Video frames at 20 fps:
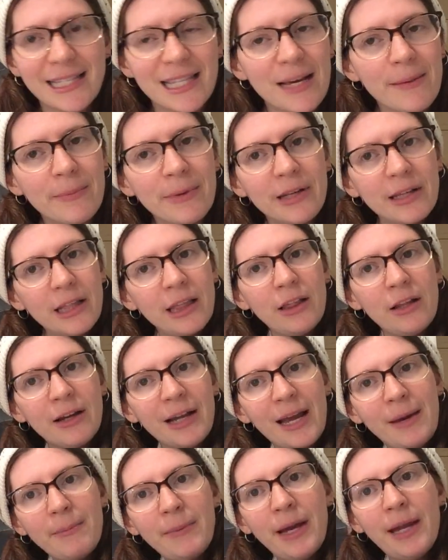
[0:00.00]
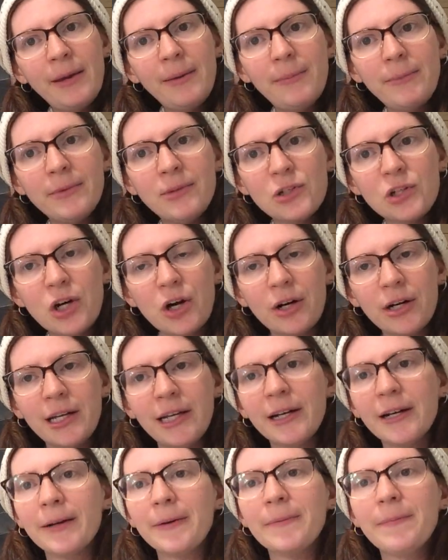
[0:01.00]
to them, look at my chart
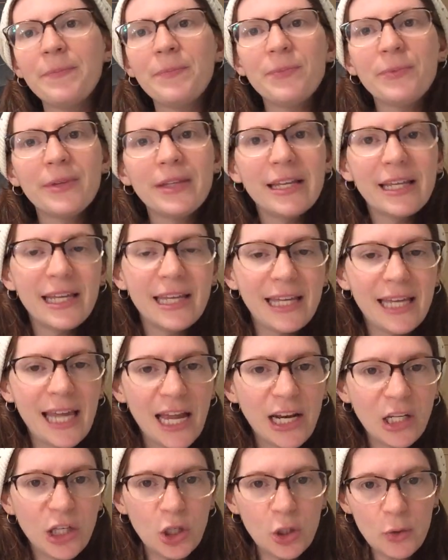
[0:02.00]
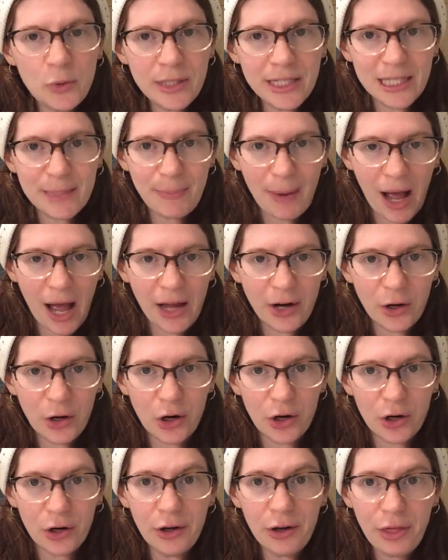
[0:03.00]
here. Can you spot
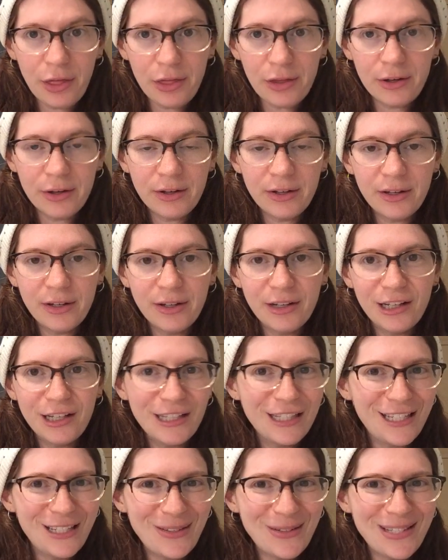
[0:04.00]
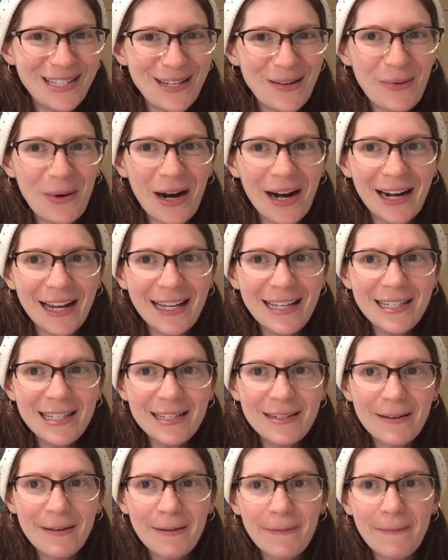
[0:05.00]
Earth? Do you see where it
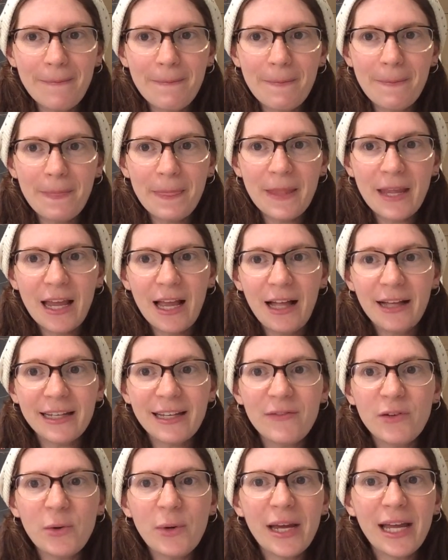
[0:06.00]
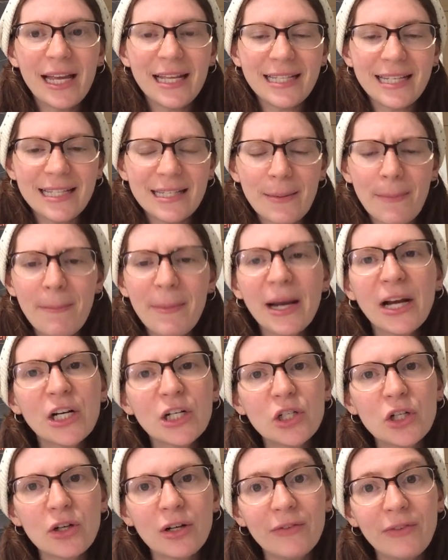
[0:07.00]
is? I'll give you a hint. It's a
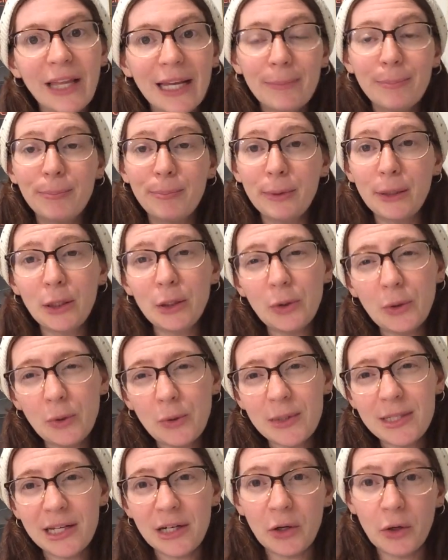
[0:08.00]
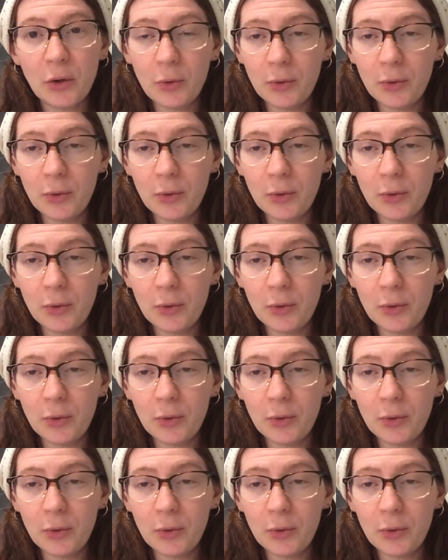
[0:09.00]
mixture of like blues and